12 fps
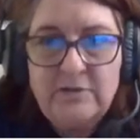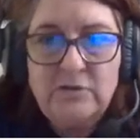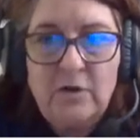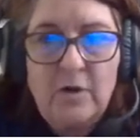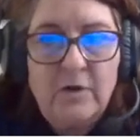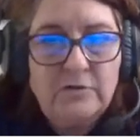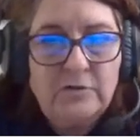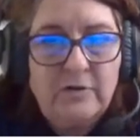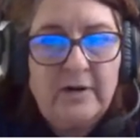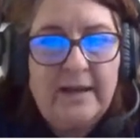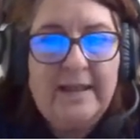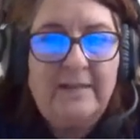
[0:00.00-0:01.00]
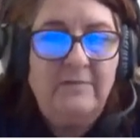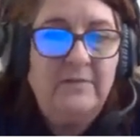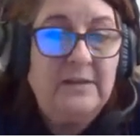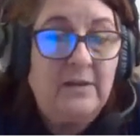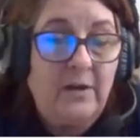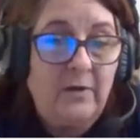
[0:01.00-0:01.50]
It's called your AV
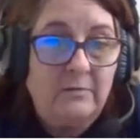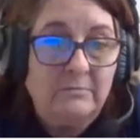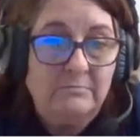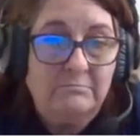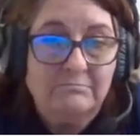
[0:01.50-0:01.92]
node.